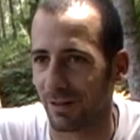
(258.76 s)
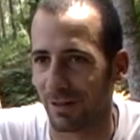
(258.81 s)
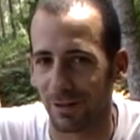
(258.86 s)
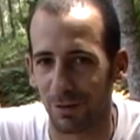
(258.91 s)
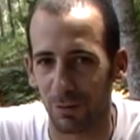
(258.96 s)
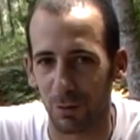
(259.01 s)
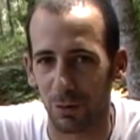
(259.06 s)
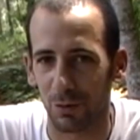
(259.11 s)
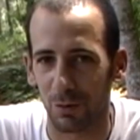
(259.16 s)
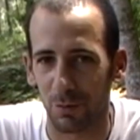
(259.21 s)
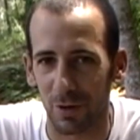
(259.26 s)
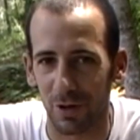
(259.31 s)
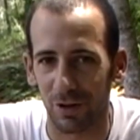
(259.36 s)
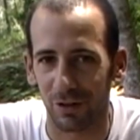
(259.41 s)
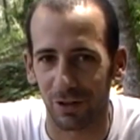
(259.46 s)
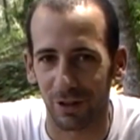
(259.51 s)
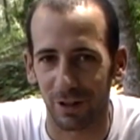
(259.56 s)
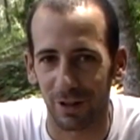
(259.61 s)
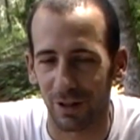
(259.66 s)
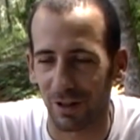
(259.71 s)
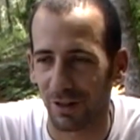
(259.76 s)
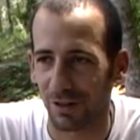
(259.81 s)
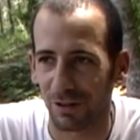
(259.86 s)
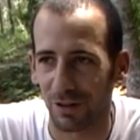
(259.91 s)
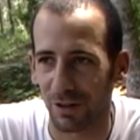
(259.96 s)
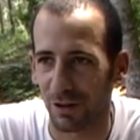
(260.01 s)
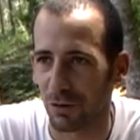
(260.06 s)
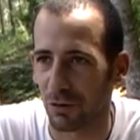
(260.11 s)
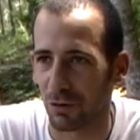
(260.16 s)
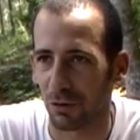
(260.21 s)
it was amazing. In
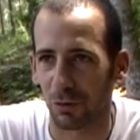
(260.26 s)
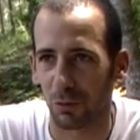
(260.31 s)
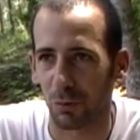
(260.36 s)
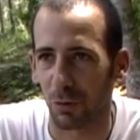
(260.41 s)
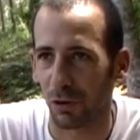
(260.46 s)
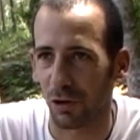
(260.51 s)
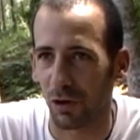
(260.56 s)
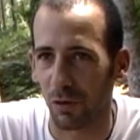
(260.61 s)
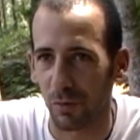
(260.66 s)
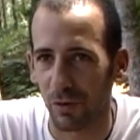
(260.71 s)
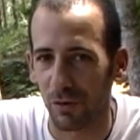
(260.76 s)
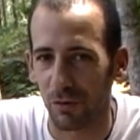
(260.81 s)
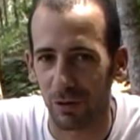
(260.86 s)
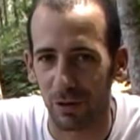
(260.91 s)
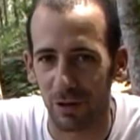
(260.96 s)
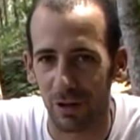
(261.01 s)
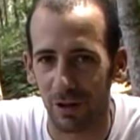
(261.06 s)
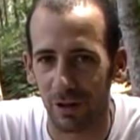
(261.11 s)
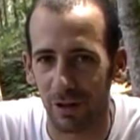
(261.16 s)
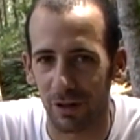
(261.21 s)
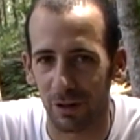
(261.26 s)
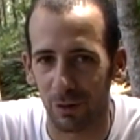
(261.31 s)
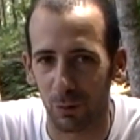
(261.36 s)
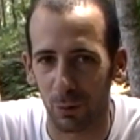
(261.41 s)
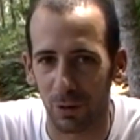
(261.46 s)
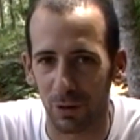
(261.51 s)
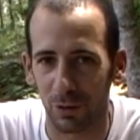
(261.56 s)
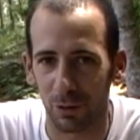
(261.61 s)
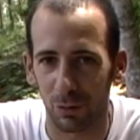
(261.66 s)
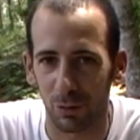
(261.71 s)
Lhasa I just woke up every day and
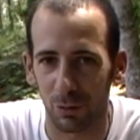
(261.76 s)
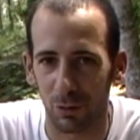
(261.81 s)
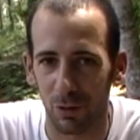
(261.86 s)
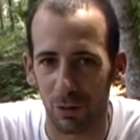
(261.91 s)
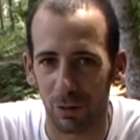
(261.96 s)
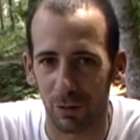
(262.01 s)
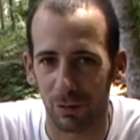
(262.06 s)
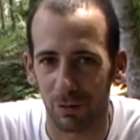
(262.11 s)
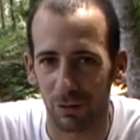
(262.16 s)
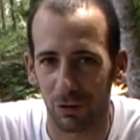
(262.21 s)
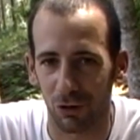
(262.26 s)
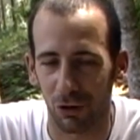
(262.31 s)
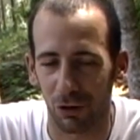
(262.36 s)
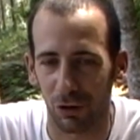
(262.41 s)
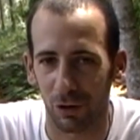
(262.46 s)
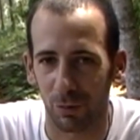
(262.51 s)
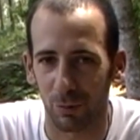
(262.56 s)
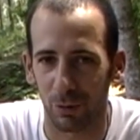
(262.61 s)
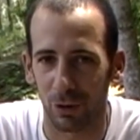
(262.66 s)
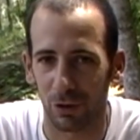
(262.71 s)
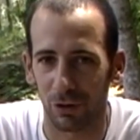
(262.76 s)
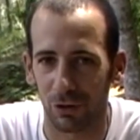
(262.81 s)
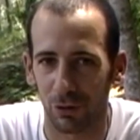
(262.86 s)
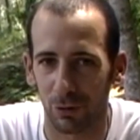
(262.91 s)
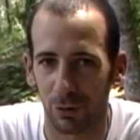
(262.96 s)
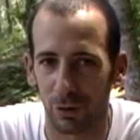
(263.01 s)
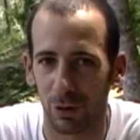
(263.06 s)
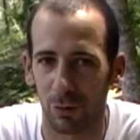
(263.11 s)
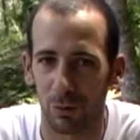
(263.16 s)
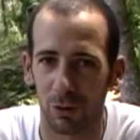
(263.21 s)
went to the Chokang
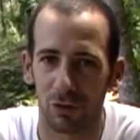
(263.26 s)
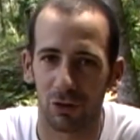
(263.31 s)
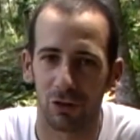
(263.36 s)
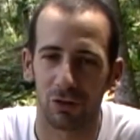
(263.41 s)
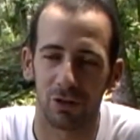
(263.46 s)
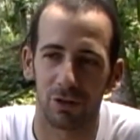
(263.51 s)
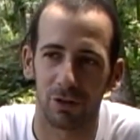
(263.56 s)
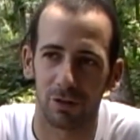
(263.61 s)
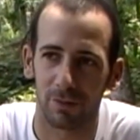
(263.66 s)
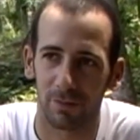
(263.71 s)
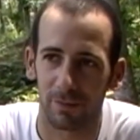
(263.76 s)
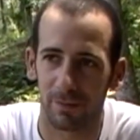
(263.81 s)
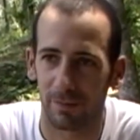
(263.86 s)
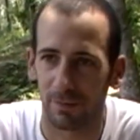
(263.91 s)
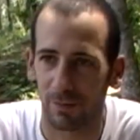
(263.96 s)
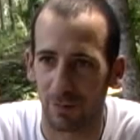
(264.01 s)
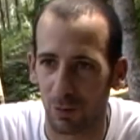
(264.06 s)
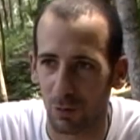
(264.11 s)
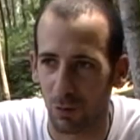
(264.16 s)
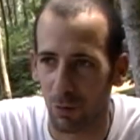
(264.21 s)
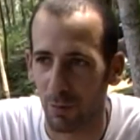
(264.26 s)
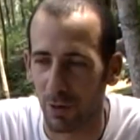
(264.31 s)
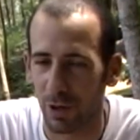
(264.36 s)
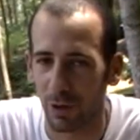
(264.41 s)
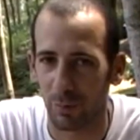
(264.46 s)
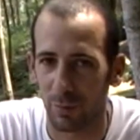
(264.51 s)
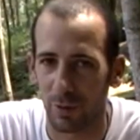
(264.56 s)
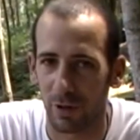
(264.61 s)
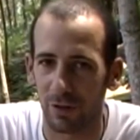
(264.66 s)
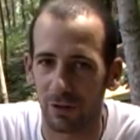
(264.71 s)
monastery, which is in the
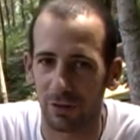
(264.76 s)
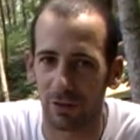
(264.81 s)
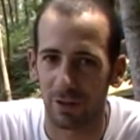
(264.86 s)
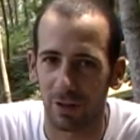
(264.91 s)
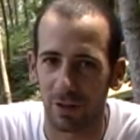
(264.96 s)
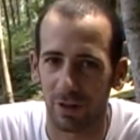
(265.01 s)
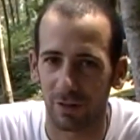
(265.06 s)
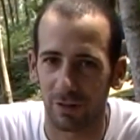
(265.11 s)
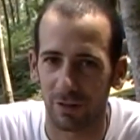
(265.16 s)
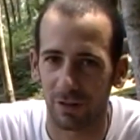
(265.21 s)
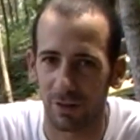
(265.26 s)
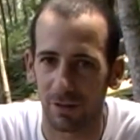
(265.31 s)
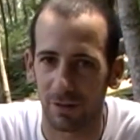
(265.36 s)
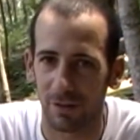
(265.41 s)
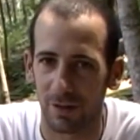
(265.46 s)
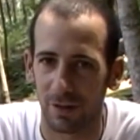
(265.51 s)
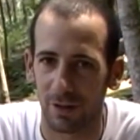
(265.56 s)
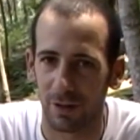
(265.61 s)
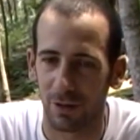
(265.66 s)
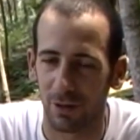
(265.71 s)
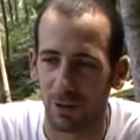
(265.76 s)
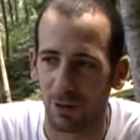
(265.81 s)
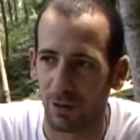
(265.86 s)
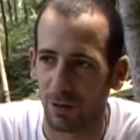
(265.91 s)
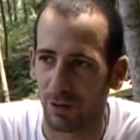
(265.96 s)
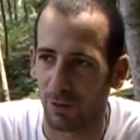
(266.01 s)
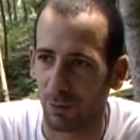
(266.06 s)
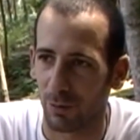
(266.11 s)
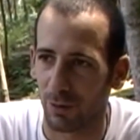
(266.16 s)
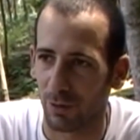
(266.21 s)
main place in Lhasa,
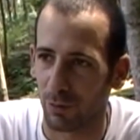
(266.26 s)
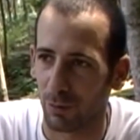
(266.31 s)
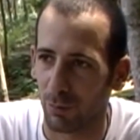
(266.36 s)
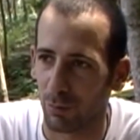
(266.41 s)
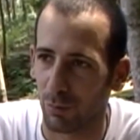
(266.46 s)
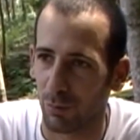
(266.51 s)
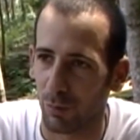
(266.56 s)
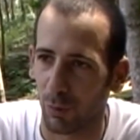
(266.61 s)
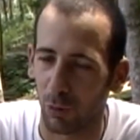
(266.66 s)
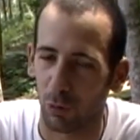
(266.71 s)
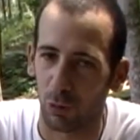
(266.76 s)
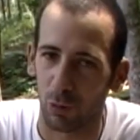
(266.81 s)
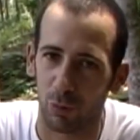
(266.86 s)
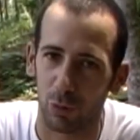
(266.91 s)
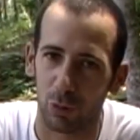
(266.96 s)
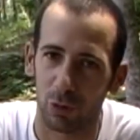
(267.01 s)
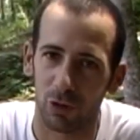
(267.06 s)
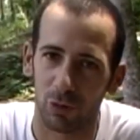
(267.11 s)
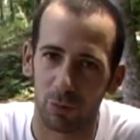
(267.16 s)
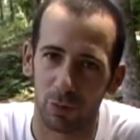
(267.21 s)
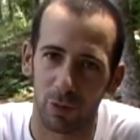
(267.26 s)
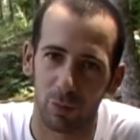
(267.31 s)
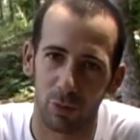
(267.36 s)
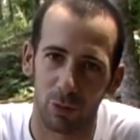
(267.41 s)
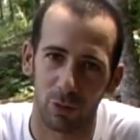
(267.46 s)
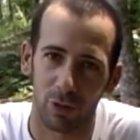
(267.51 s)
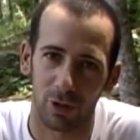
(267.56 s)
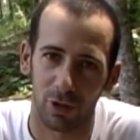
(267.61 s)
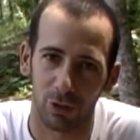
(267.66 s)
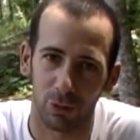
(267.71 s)
where all the Buddhist
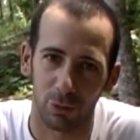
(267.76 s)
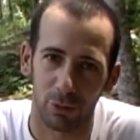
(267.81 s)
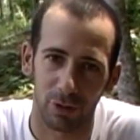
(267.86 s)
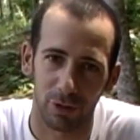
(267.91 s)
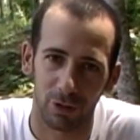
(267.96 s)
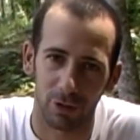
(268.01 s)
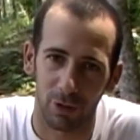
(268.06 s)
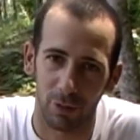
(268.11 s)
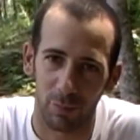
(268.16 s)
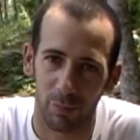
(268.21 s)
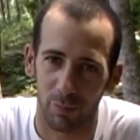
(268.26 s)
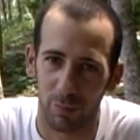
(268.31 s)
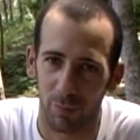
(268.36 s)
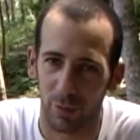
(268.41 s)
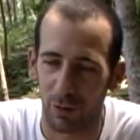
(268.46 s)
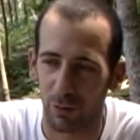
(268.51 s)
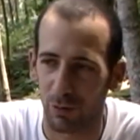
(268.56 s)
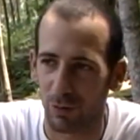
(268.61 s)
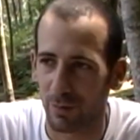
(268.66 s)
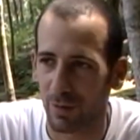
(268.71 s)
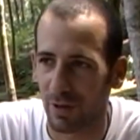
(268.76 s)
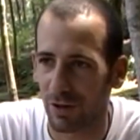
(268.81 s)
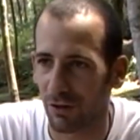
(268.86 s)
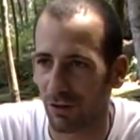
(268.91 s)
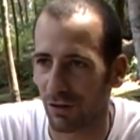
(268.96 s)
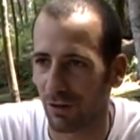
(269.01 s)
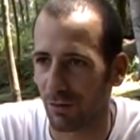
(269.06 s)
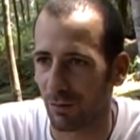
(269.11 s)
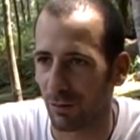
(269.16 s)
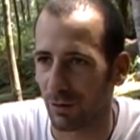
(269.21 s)
people are doing their
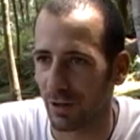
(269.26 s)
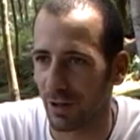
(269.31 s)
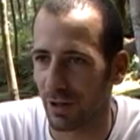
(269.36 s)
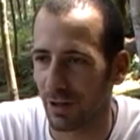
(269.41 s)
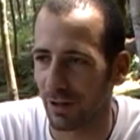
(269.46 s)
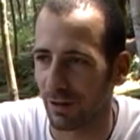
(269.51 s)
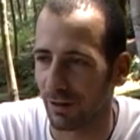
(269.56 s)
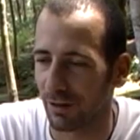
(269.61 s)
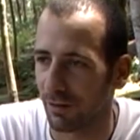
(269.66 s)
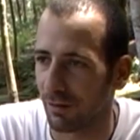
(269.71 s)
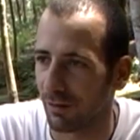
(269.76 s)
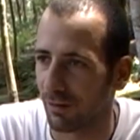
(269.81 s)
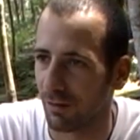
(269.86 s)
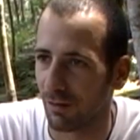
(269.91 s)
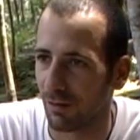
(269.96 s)
pilgrimage every day, and